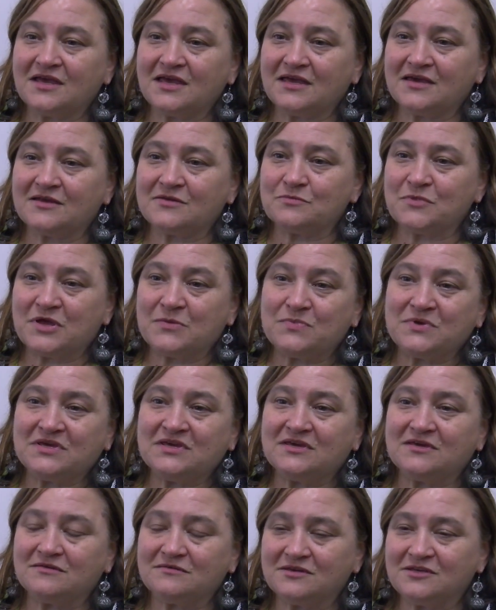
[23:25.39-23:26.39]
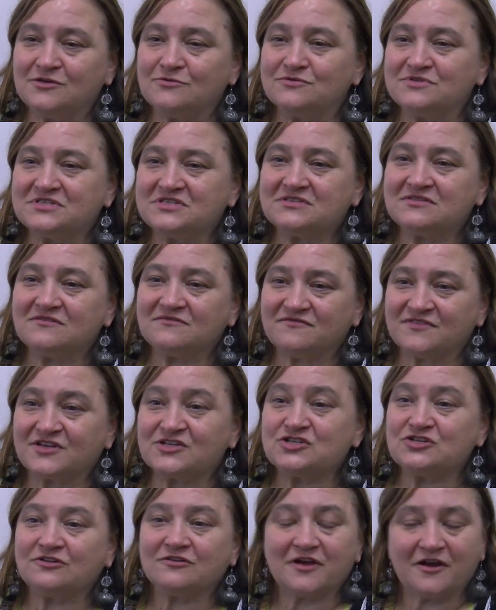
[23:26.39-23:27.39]
and maybe use
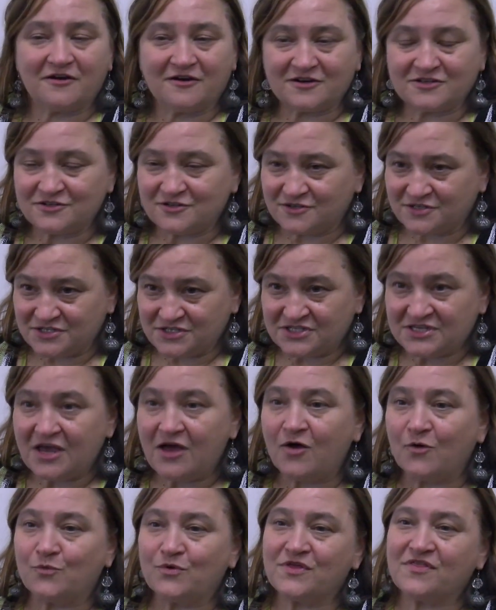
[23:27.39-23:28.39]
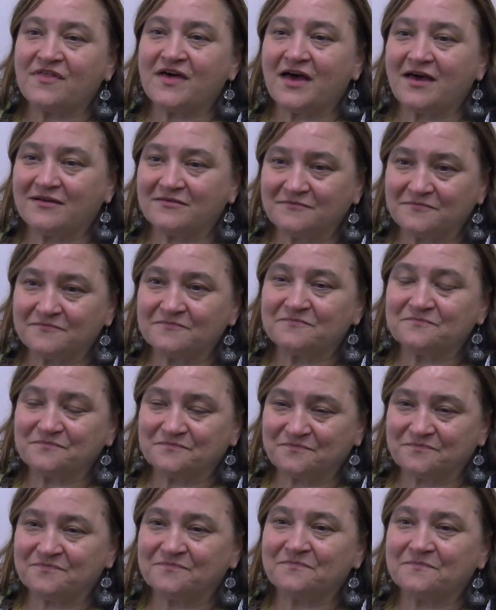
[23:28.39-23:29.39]
fictional characters to help with that.
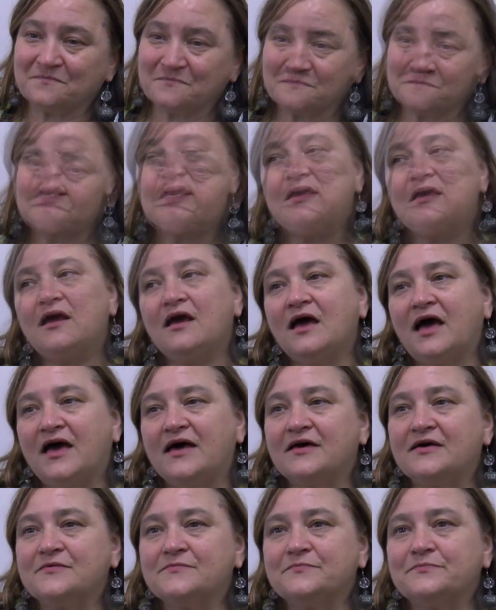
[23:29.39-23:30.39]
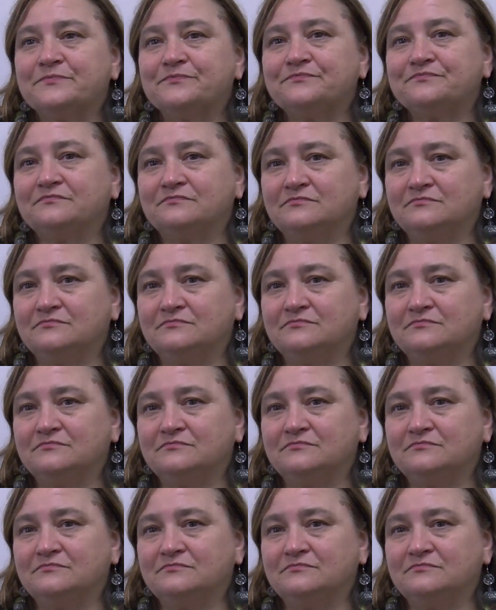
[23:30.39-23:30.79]
Um,